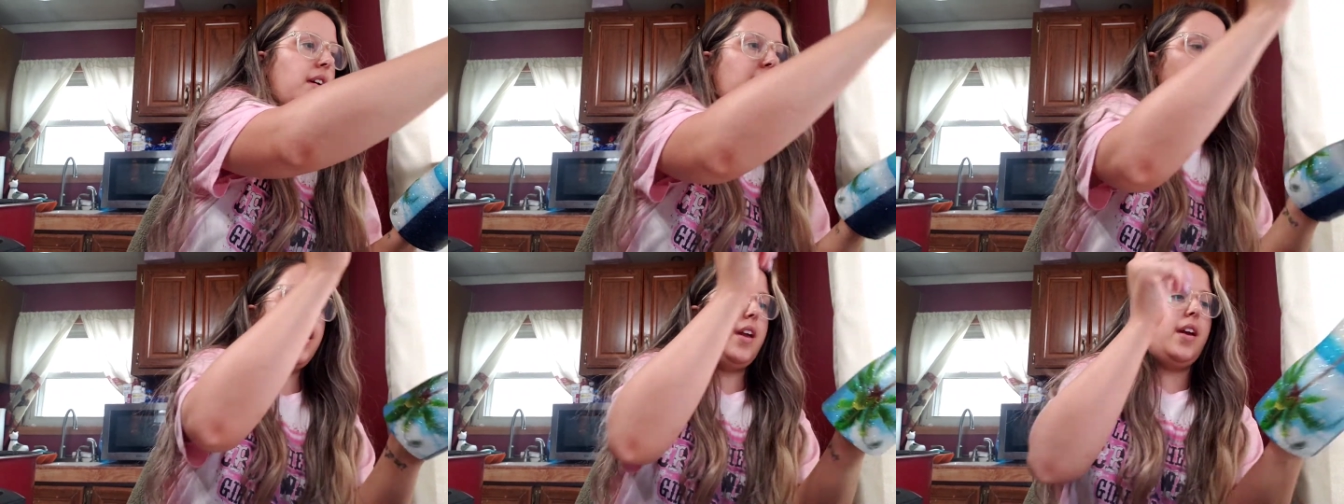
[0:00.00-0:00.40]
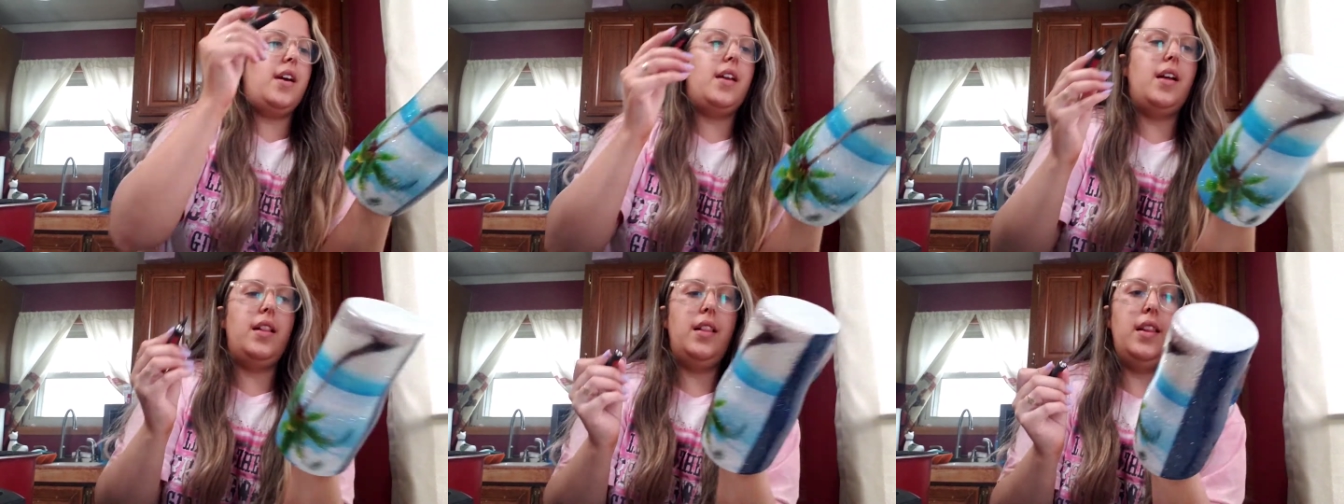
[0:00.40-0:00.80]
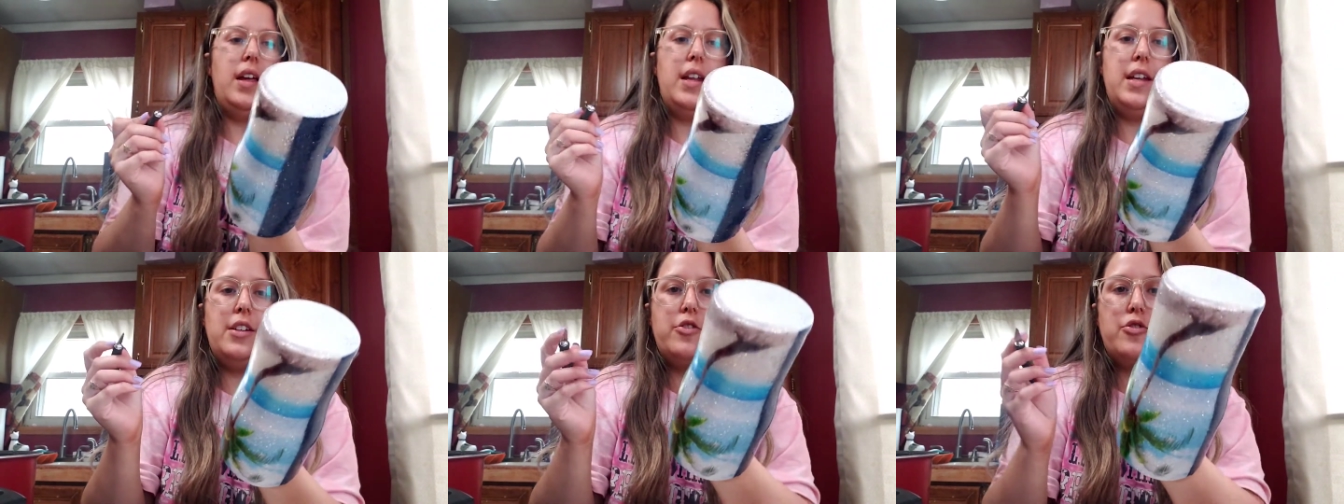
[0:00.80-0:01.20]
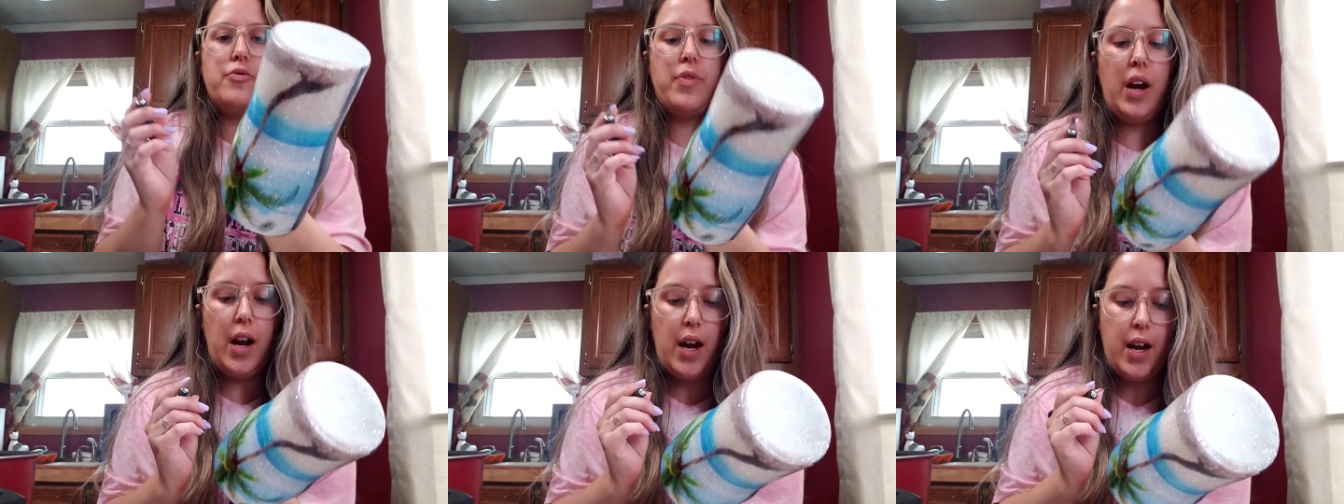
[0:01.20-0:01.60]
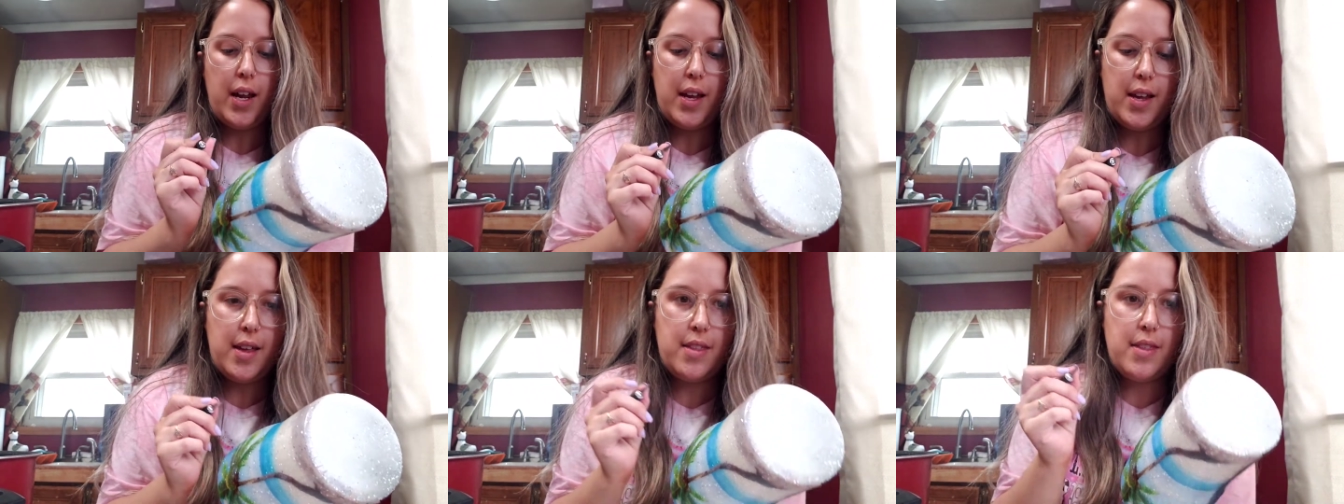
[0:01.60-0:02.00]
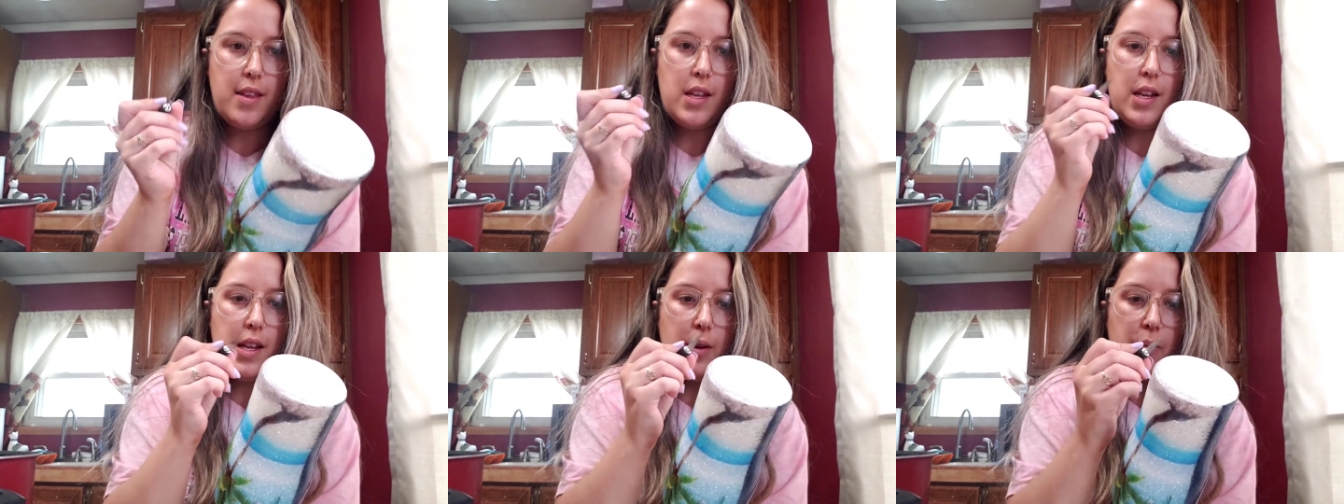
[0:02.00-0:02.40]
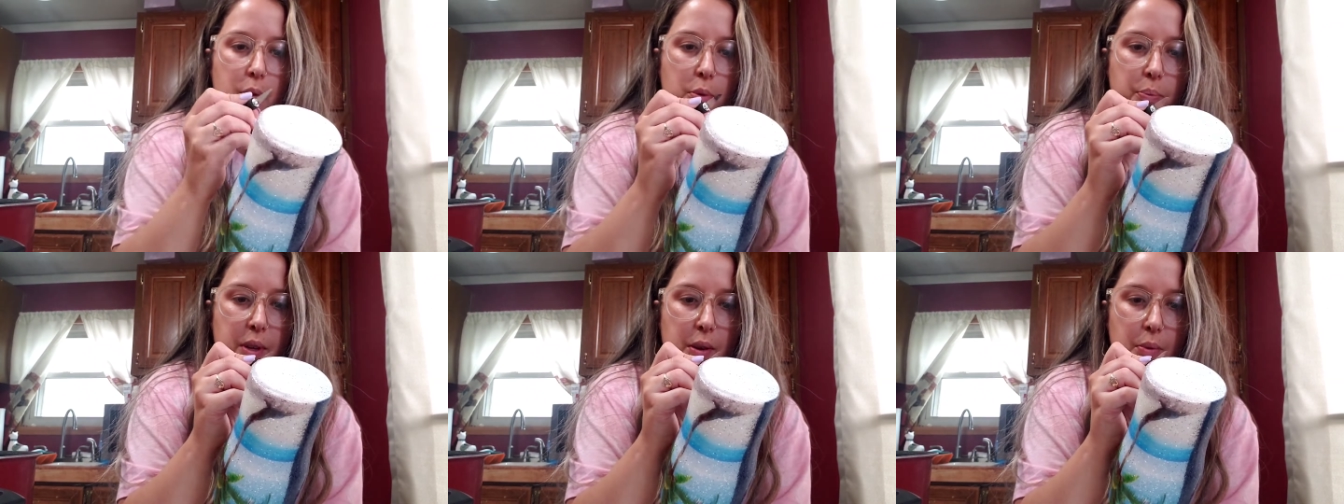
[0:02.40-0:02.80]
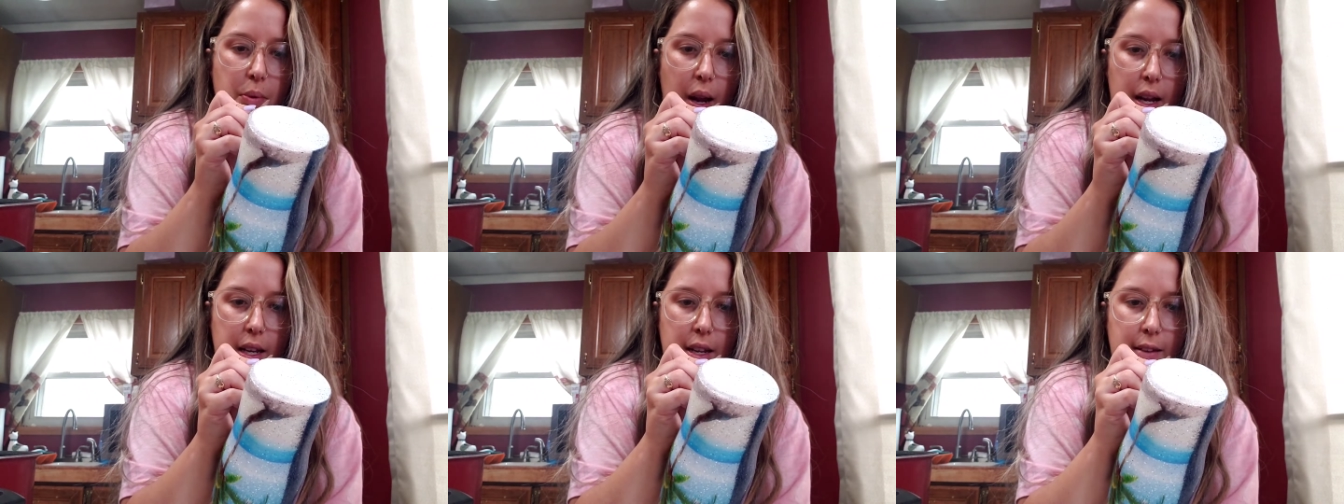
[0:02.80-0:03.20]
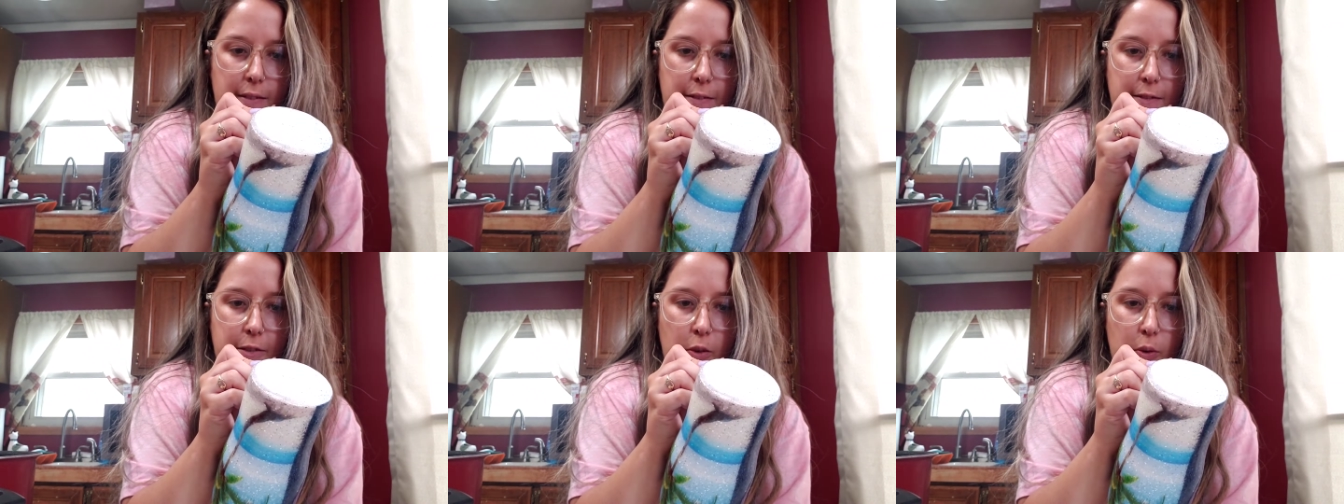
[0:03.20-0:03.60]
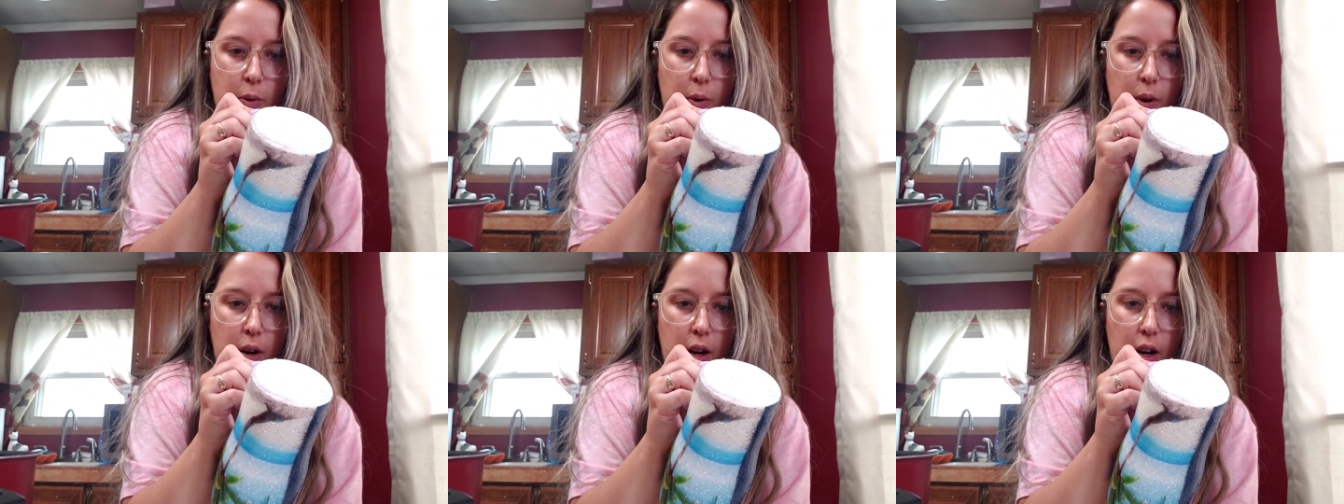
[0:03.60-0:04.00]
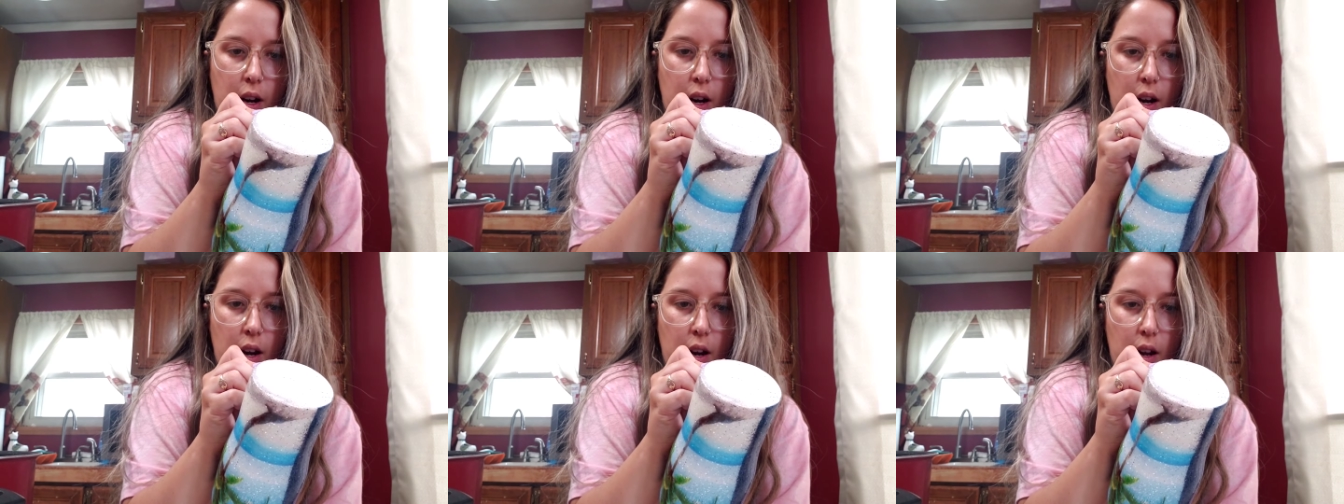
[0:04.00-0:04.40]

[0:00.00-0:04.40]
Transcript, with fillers: and let it dry and then it will be ready for